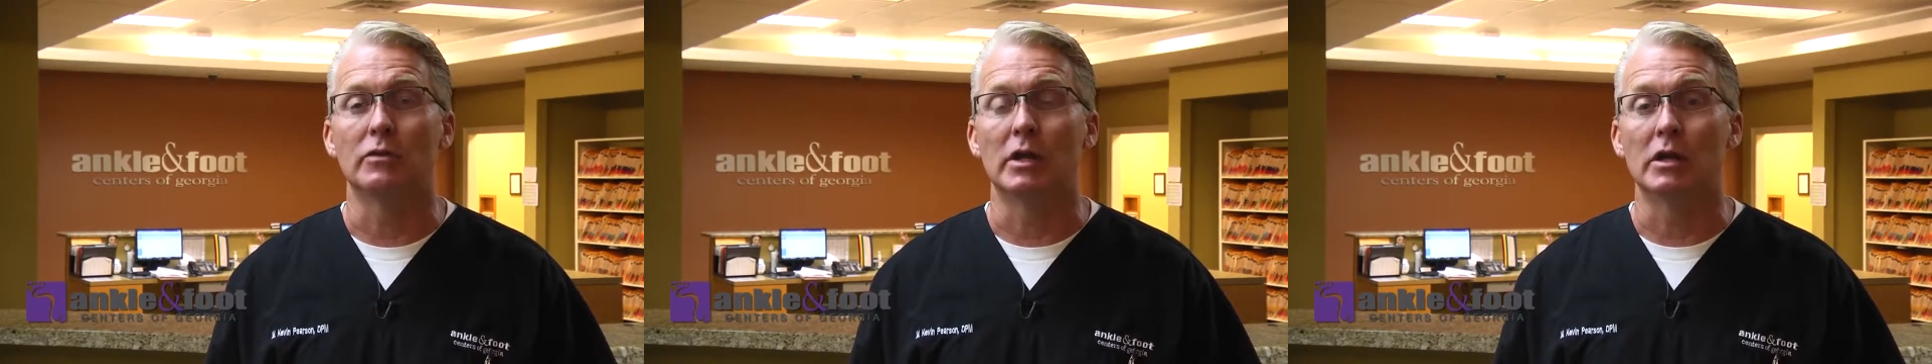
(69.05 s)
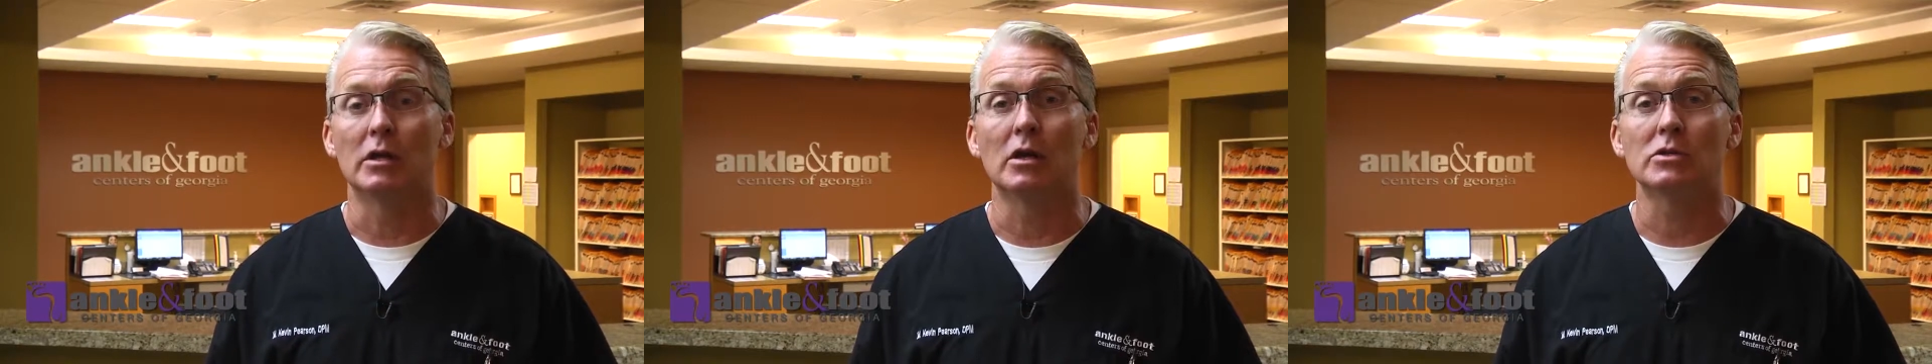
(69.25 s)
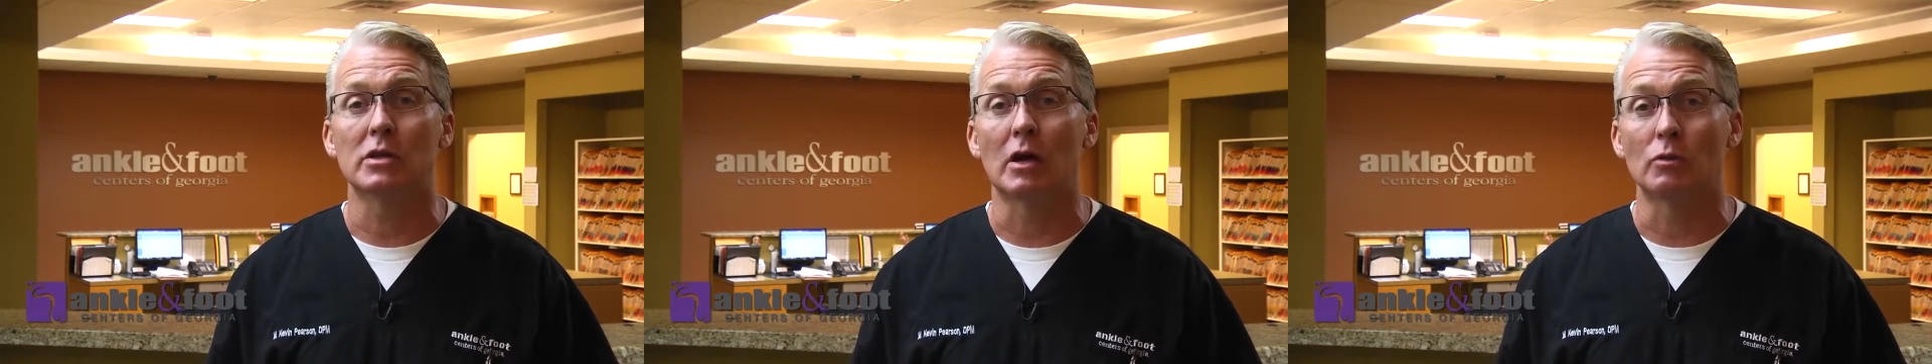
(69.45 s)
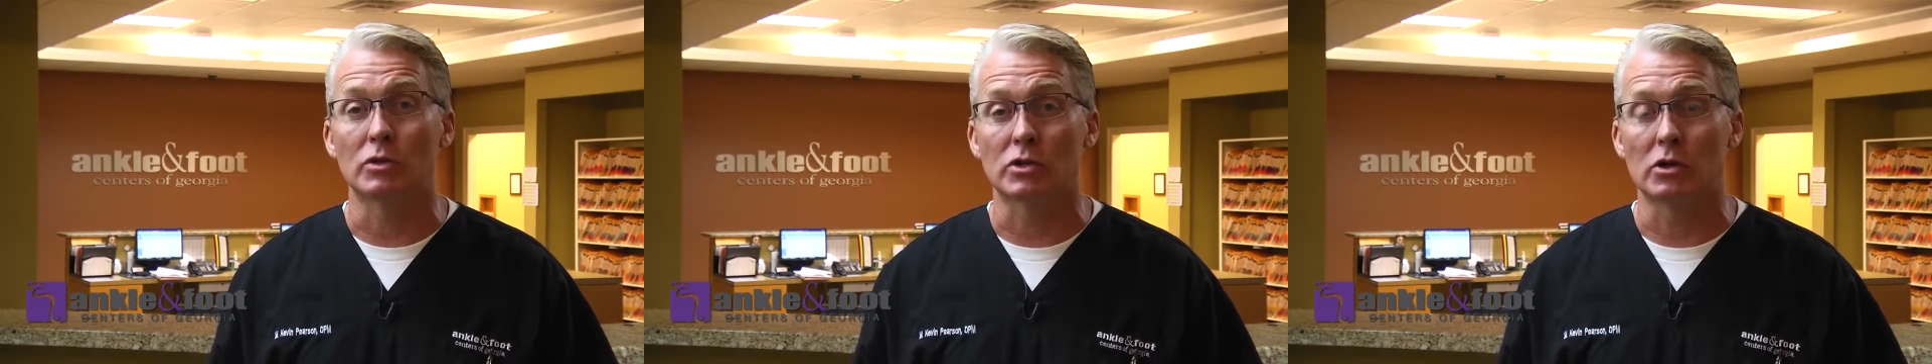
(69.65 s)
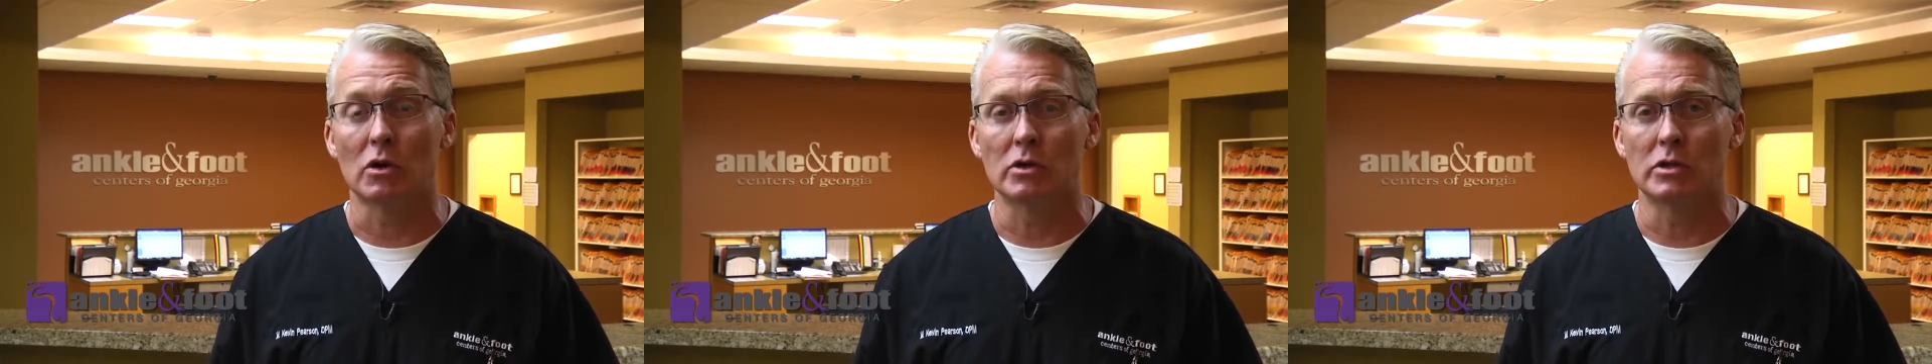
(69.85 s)
and it does that with
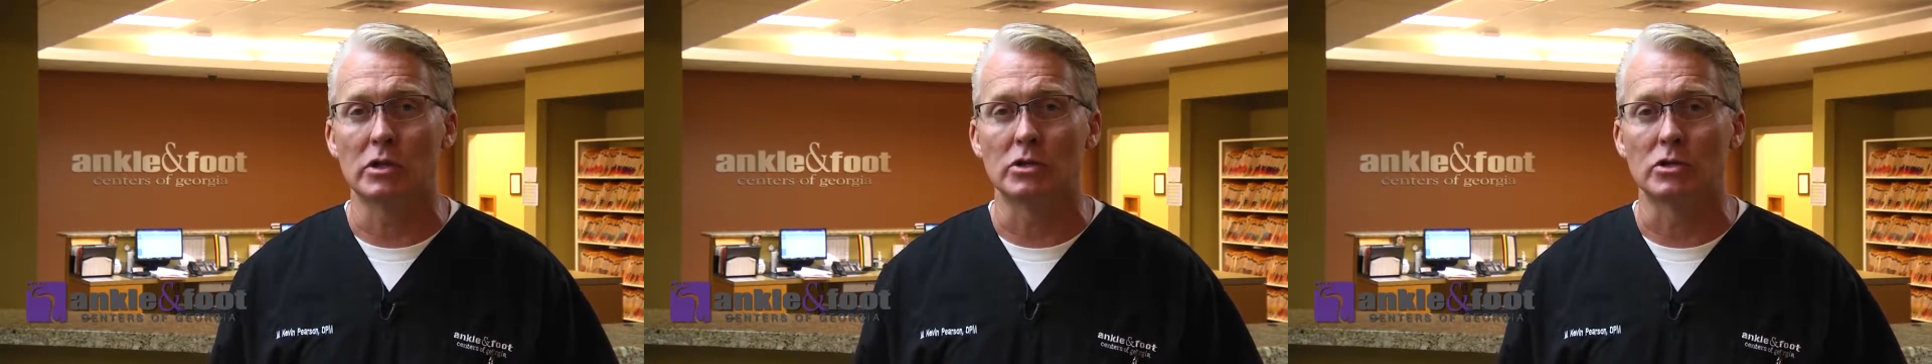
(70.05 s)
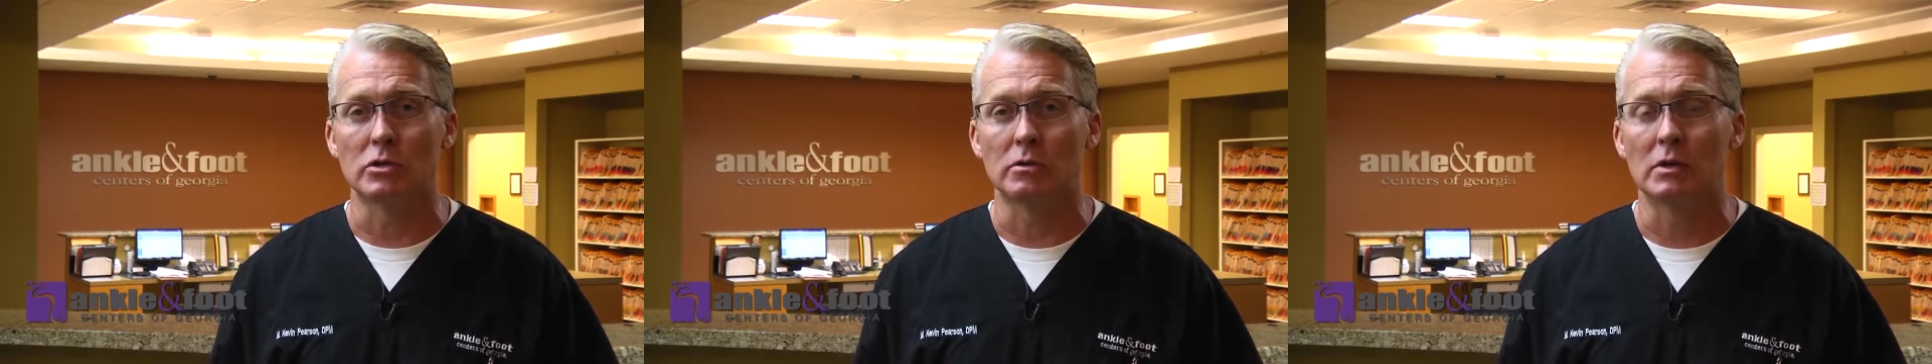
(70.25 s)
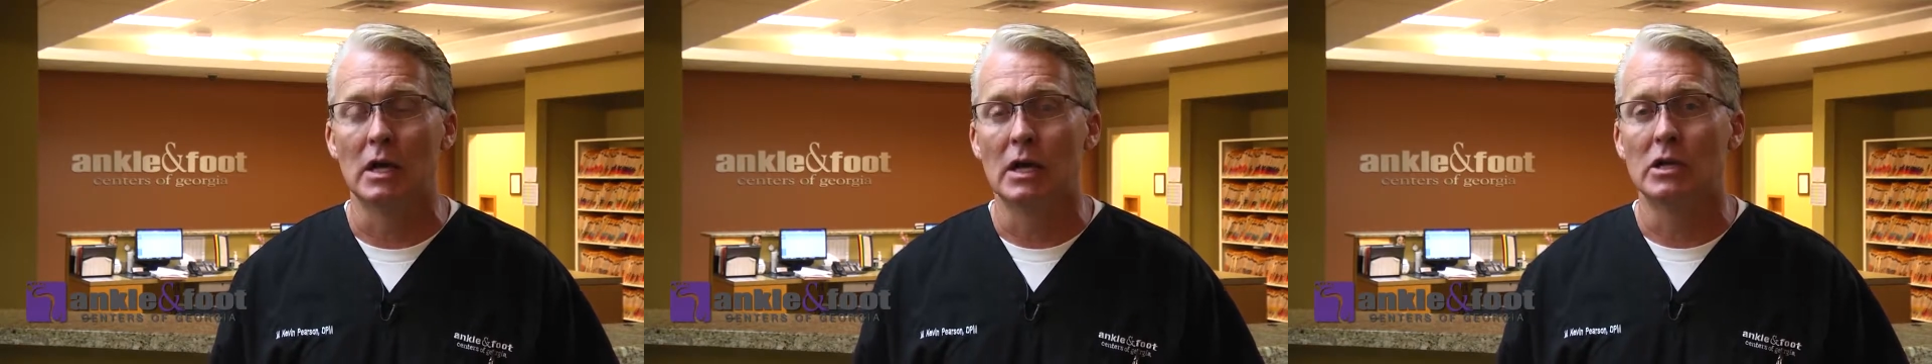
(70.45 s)
scar tissue.